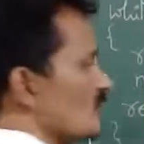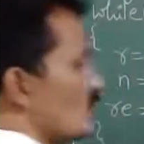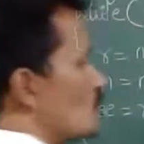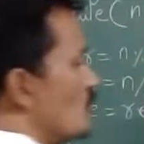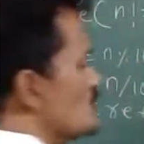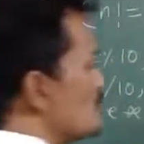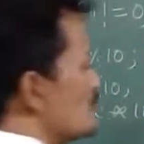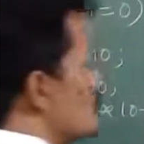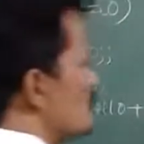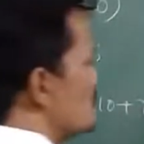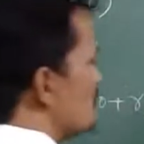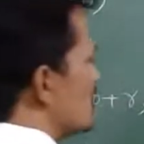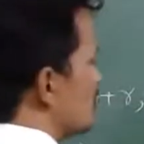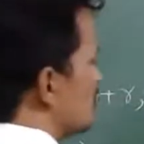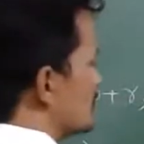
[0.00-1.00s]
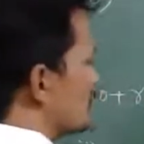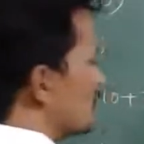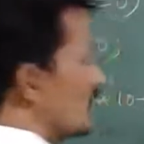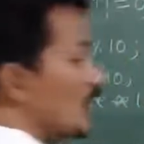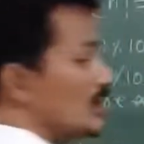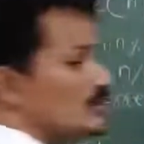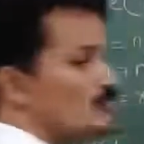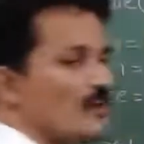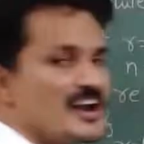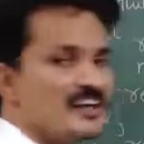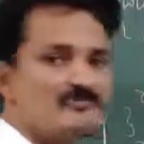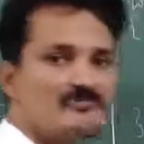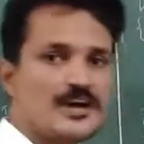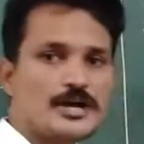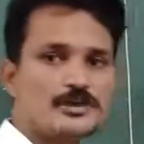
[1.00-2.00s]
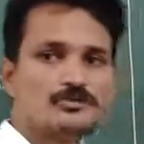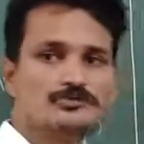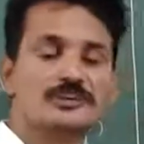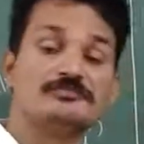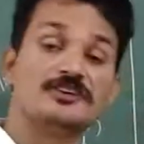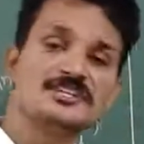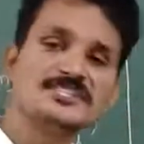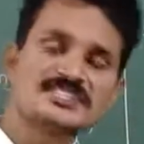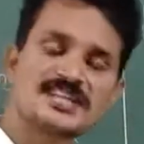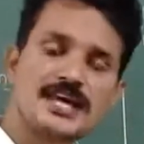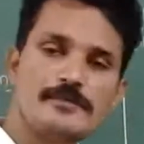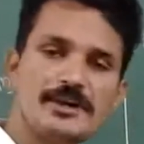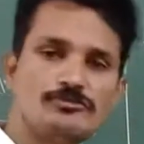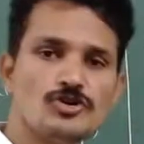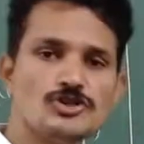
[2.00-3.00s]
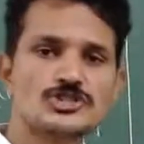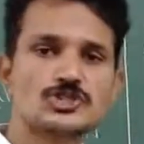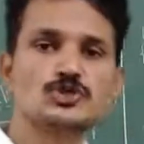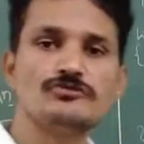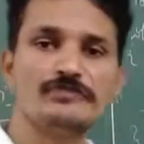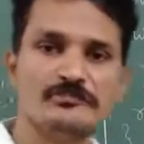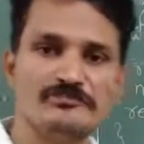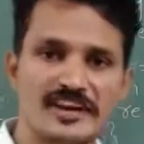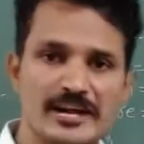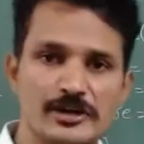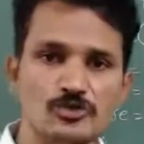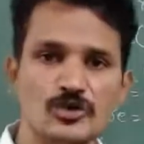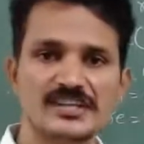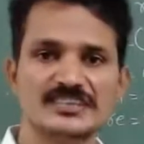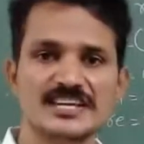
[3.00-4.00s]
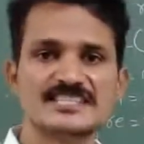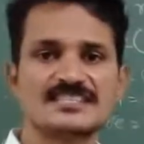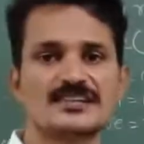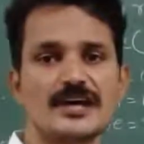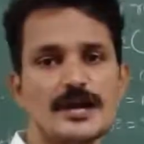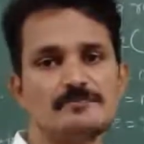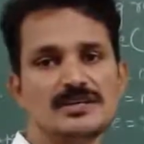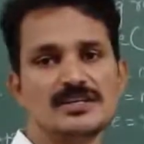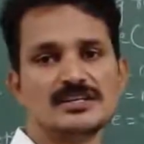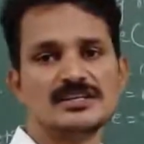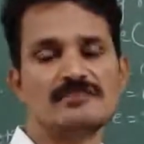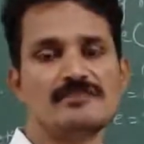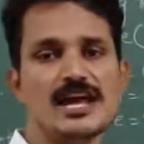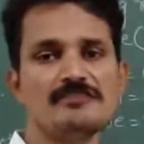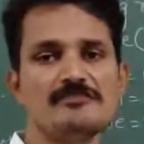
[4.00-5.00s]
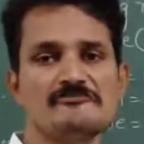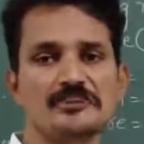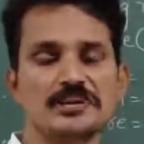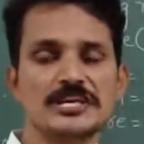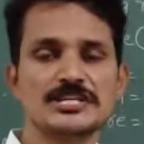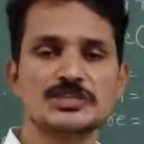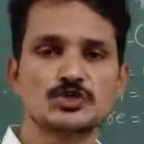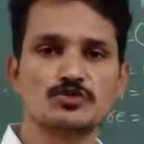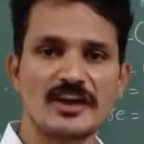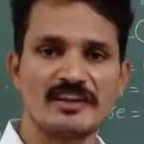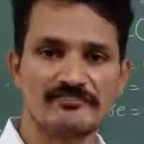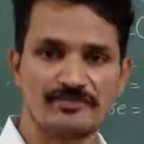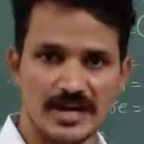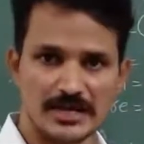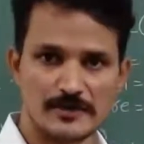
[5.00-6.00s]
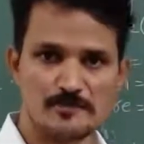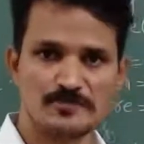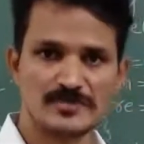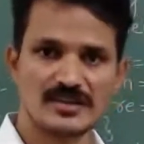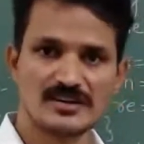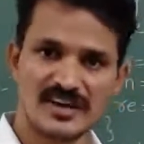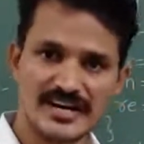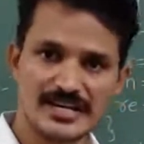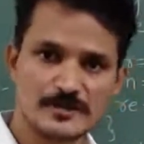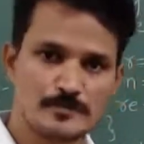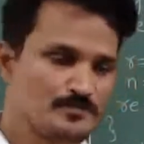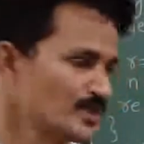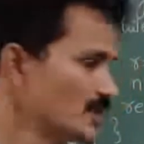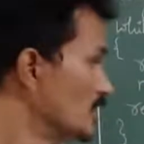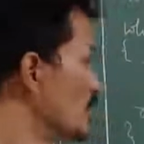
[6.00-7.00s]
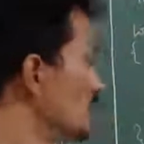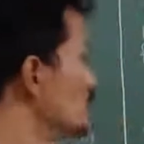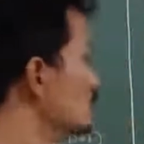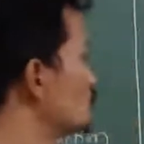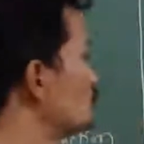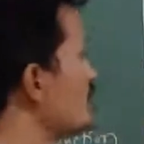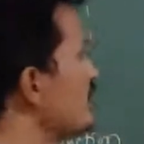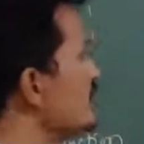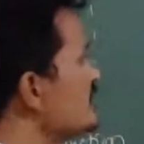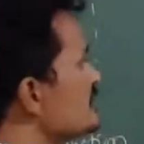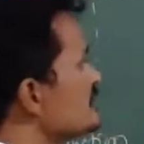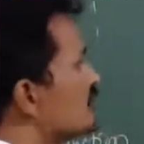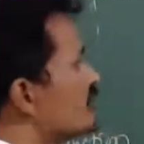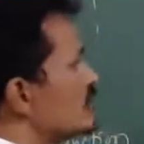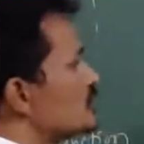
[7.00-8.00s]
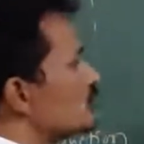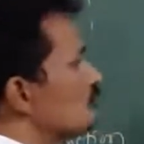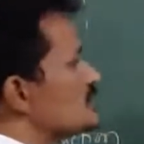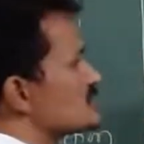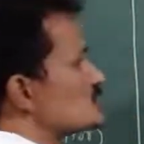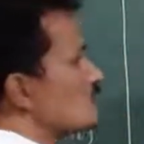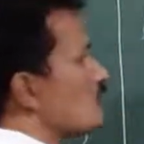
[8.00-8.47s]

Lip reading: What is the value of n? 25. The first time it was 252 and this time the value of n is 25. Right? 25 is